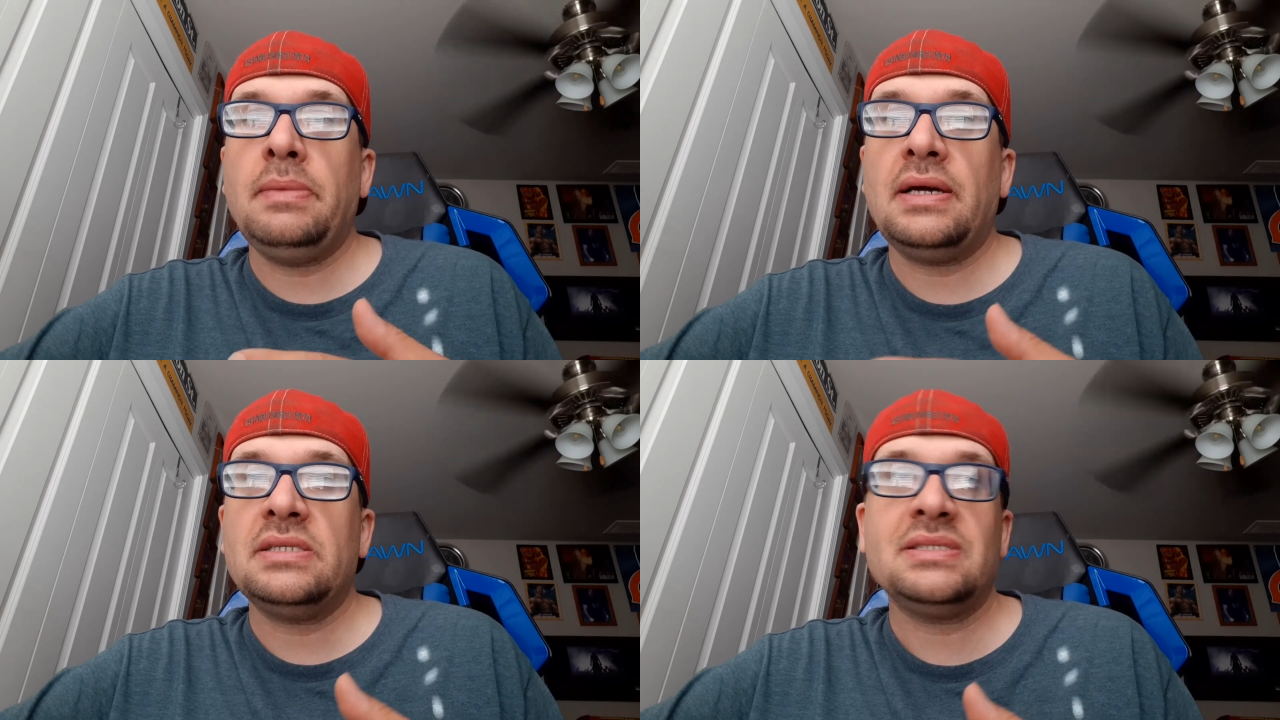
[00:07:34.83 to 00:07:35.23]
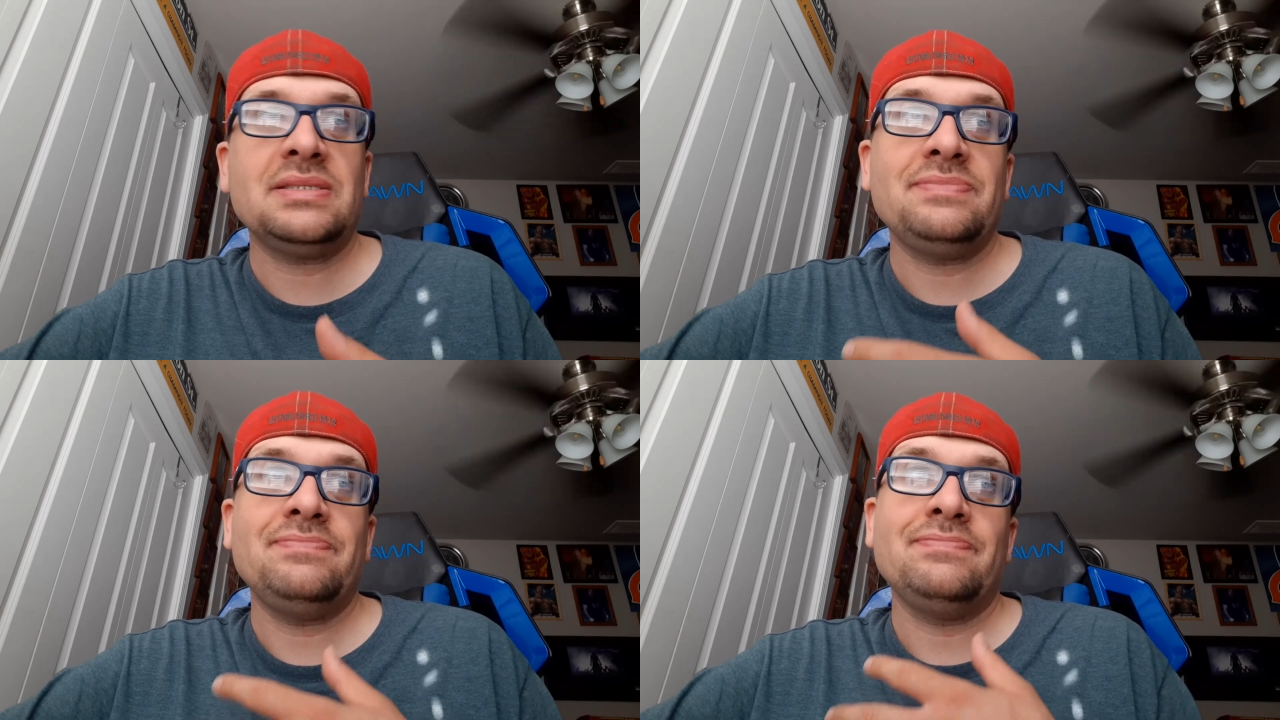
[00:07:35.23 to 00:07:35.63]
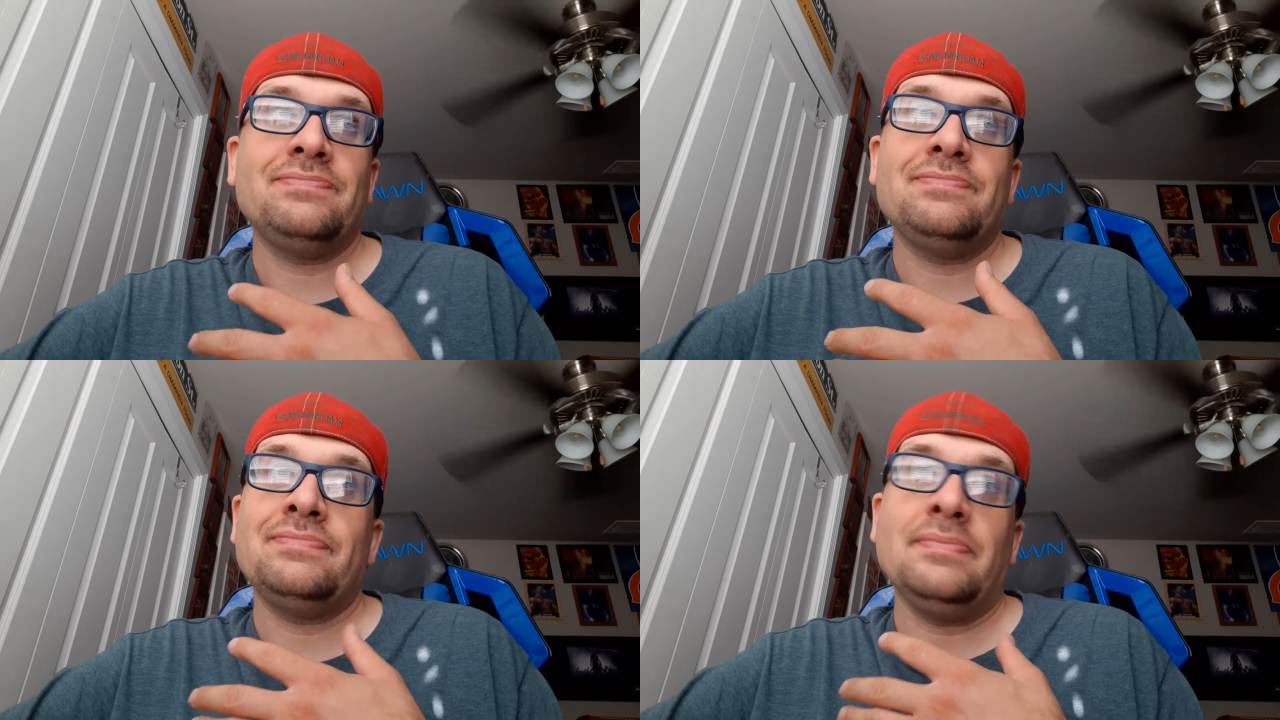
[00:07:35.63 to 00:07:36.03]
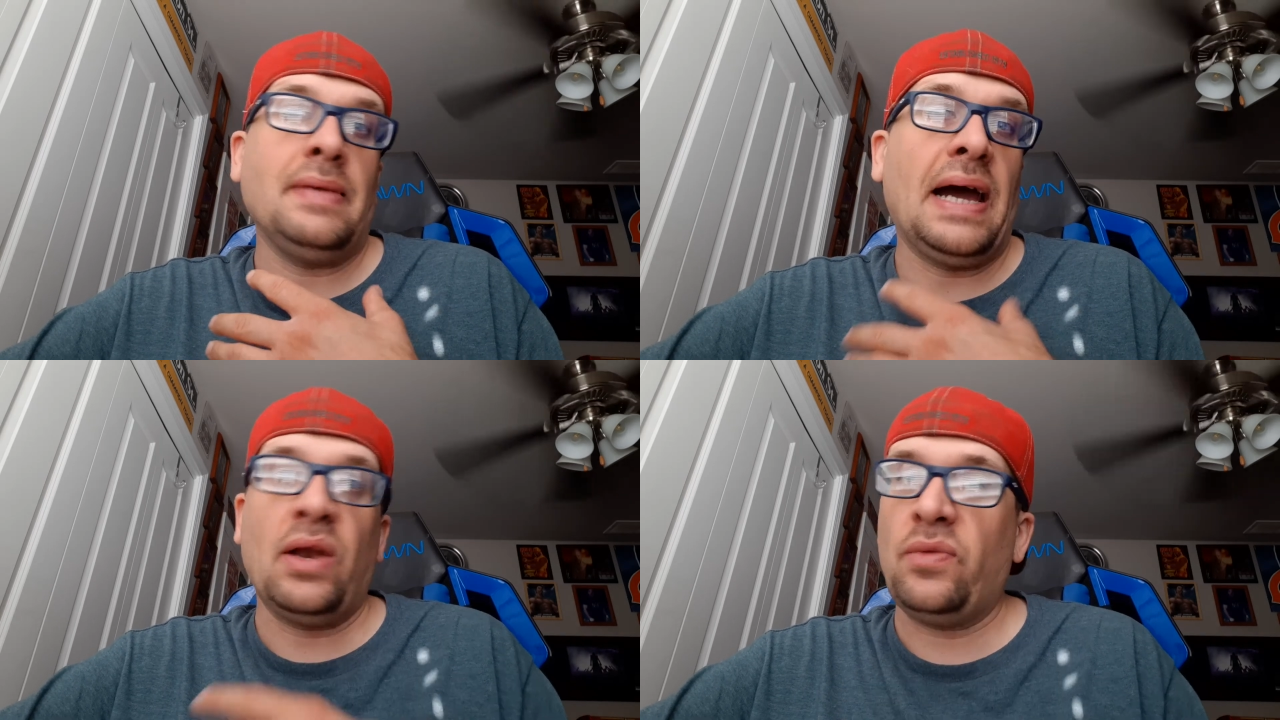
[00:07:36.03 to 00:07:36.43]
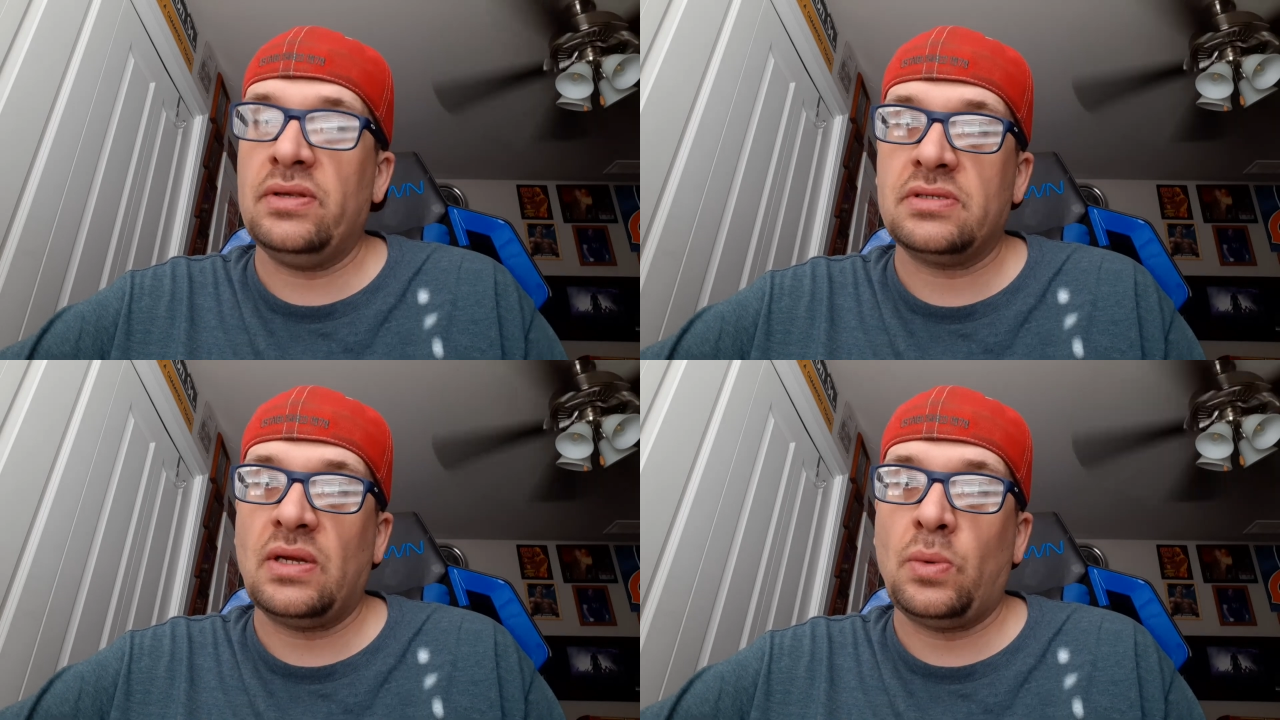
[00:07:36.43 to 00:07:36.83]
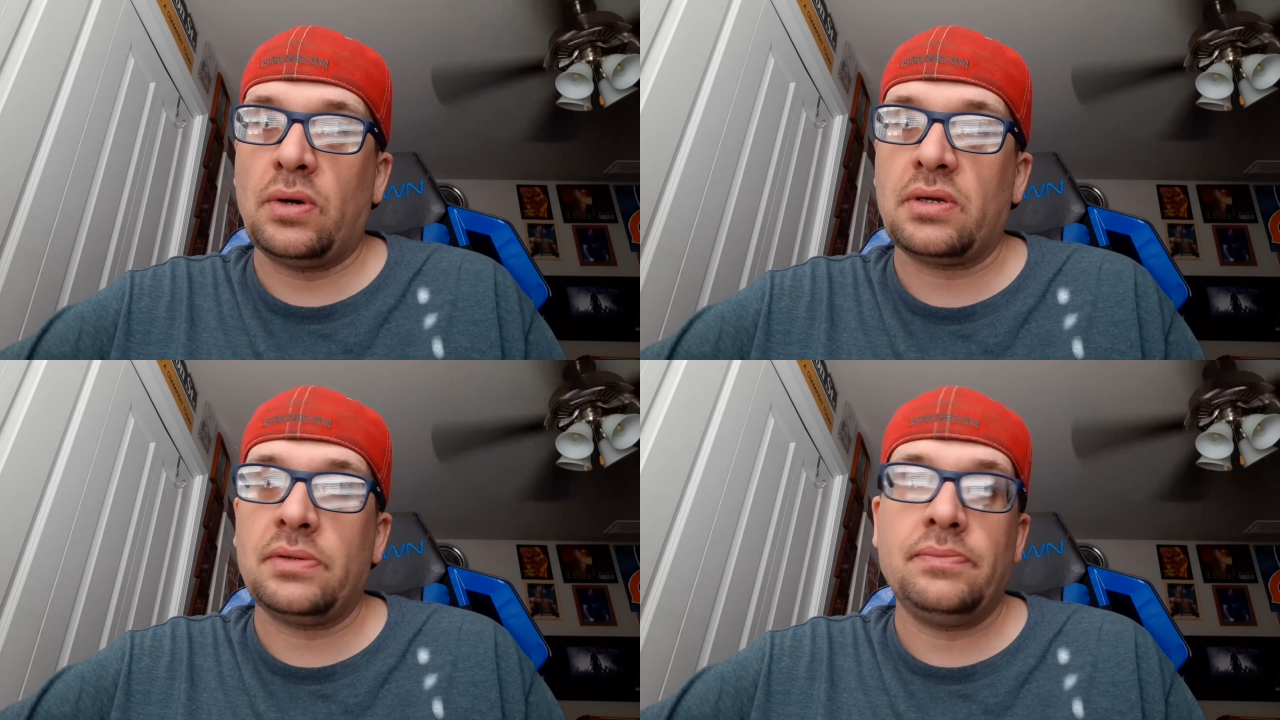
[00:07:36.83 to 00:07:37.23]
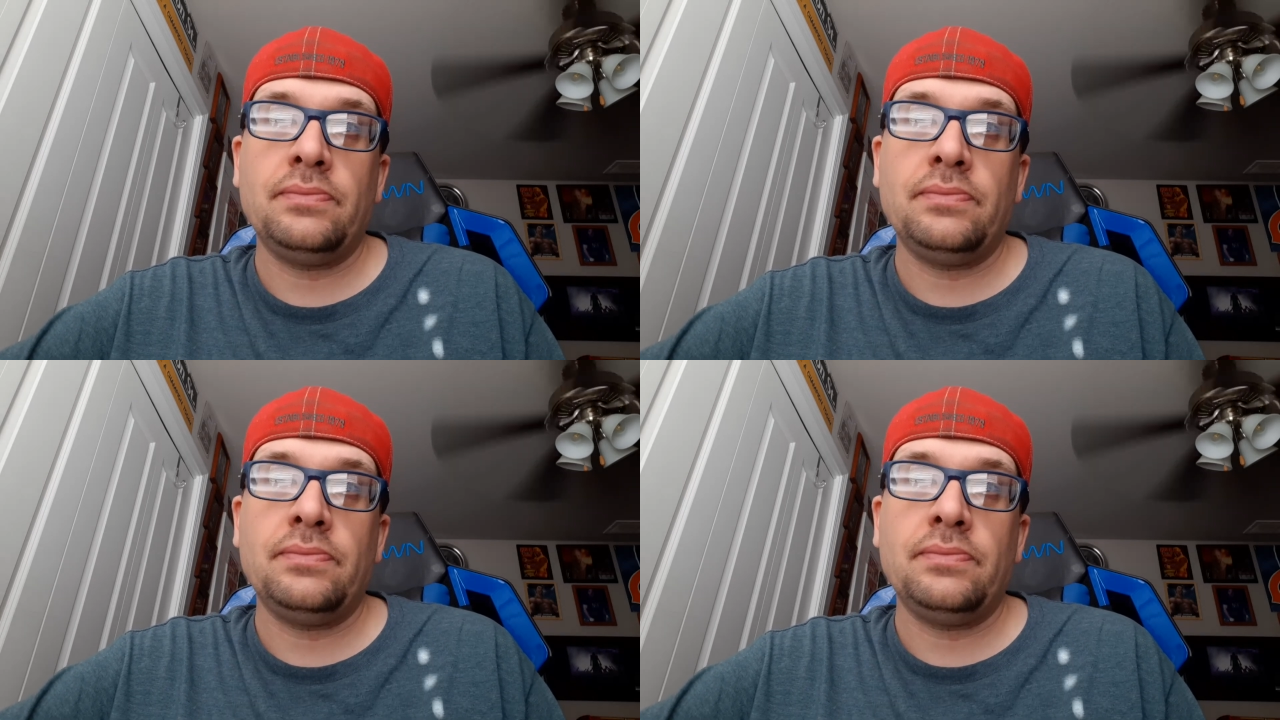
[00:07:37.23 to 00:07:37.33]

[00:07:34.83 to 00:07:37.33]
match? I don't think it's going to work.